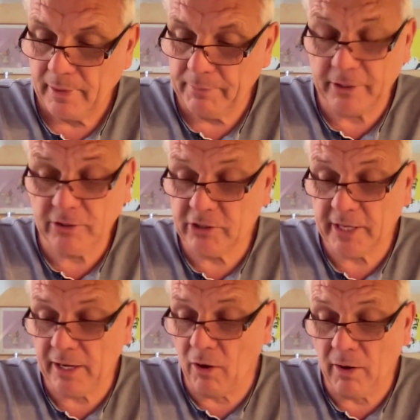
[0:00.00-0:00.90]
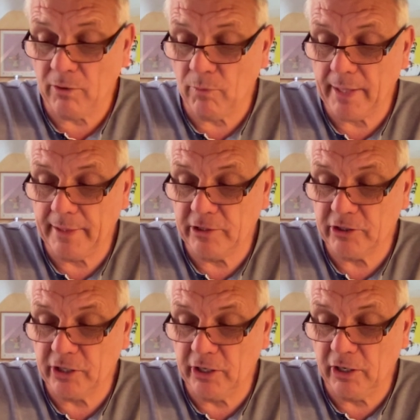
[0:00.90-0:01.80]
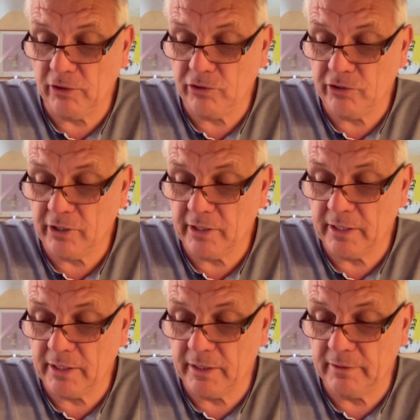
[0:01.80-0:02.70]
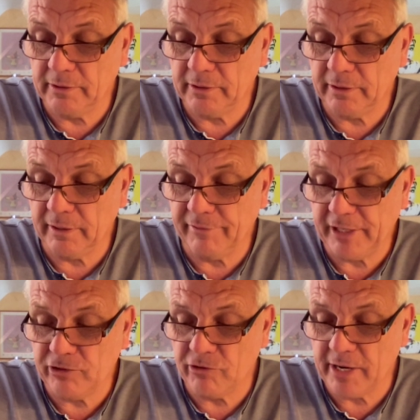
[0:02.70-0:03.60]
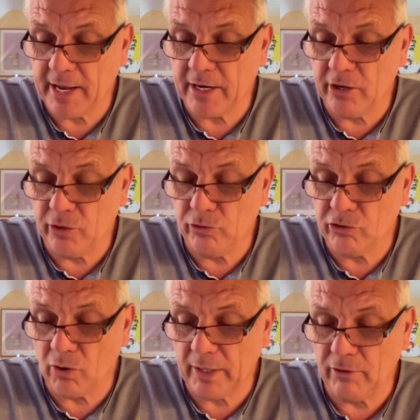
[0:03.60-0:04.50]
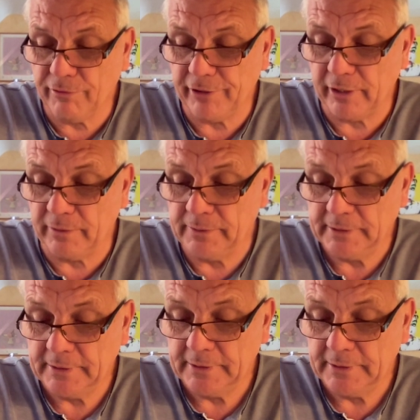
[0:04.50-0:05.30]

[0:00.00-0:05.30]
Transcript: But as I say, either way, there's a conclusion and a victory and a new cycle for you.